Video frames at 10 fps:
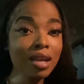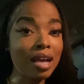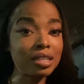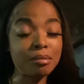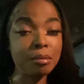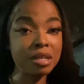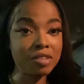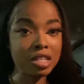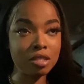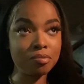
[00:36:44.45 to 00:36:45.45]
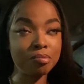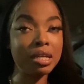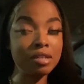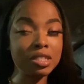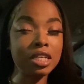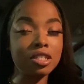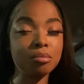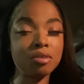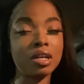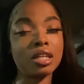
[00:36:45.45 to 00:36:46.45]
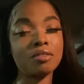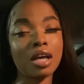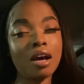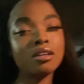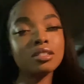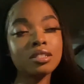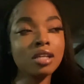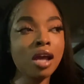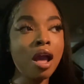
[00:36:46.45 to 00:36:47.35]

I did my manifestation before I left the house.